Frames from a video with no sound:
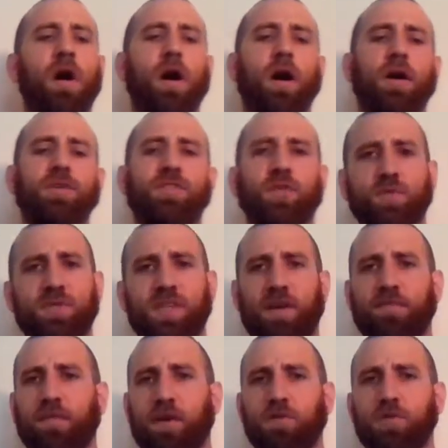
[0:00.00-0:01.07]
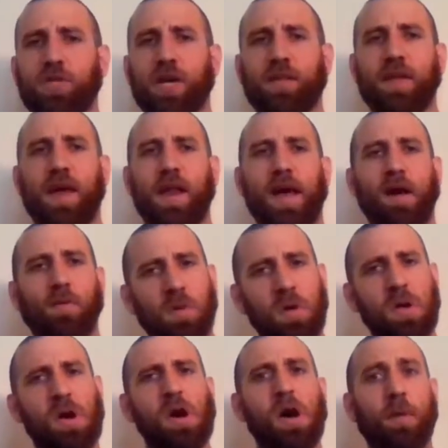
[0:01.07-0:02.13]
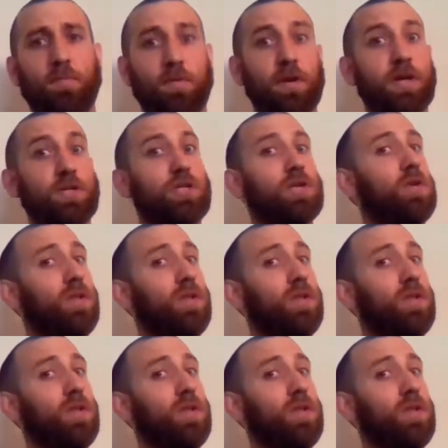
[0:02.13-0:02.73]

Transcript: So definitely go check that out. Pretty good show.